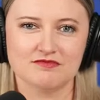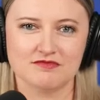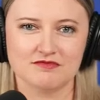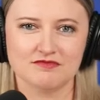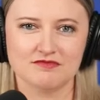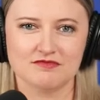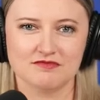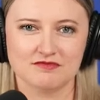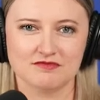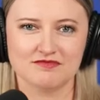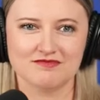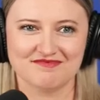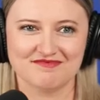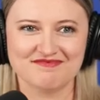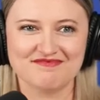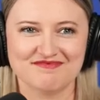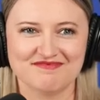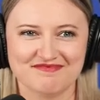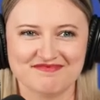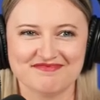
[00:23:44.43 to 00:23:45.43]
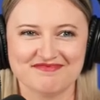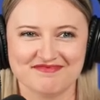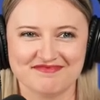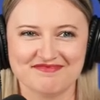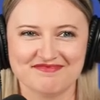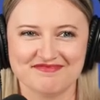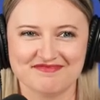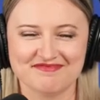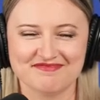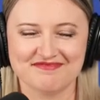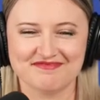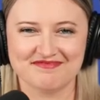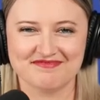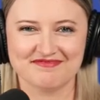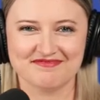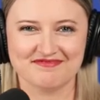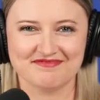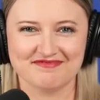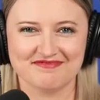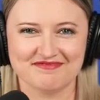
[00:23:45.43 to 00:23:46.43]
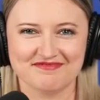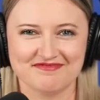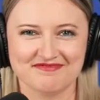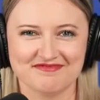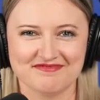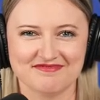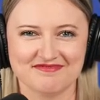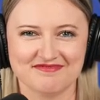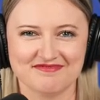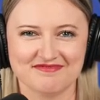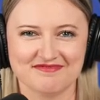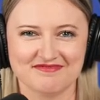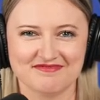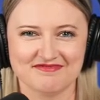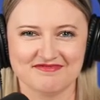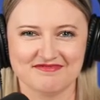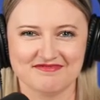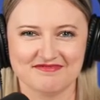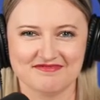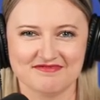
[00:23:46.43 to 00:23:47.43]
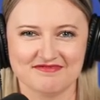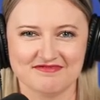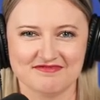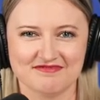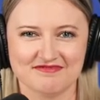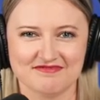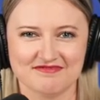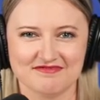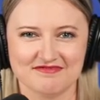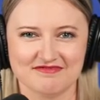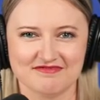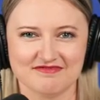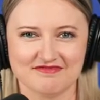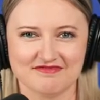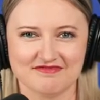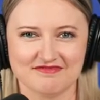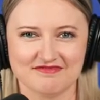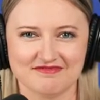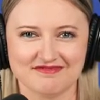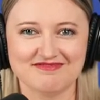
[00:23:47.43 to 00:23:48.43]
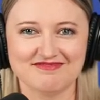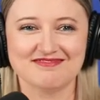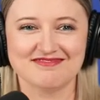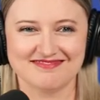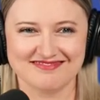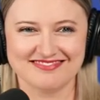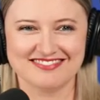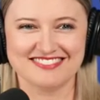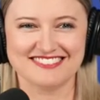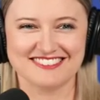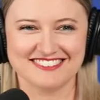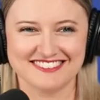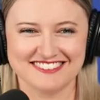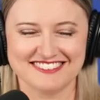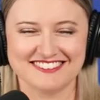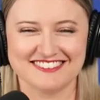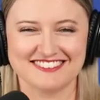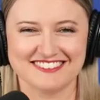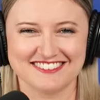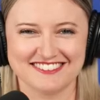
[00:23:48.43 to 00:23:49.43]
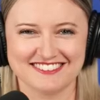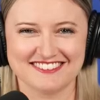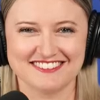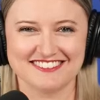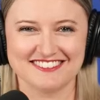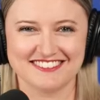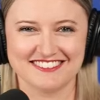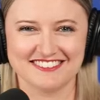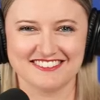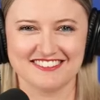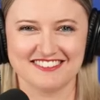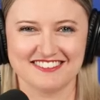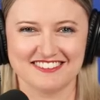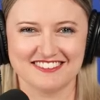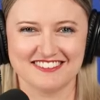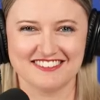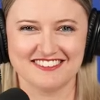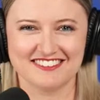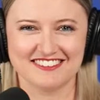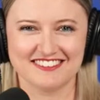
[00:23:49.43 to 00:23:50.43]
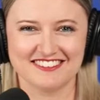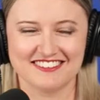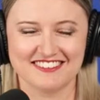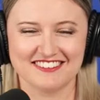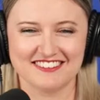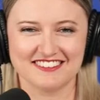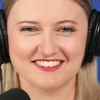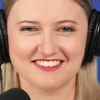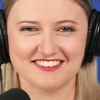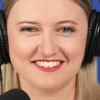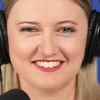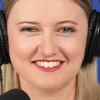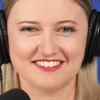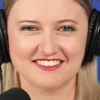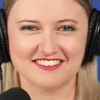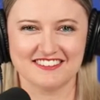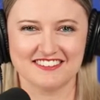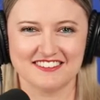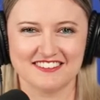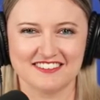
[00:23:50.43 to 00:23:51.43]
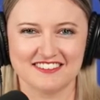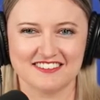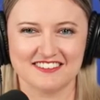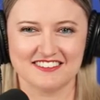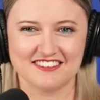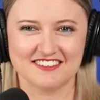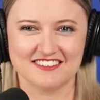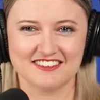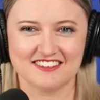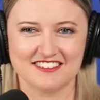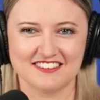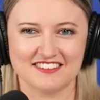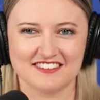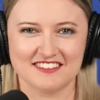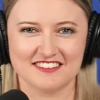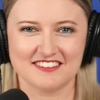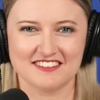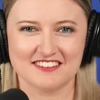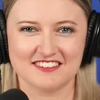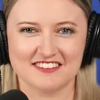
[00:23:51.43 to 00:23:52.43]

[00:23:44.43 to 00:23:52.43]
[no speech]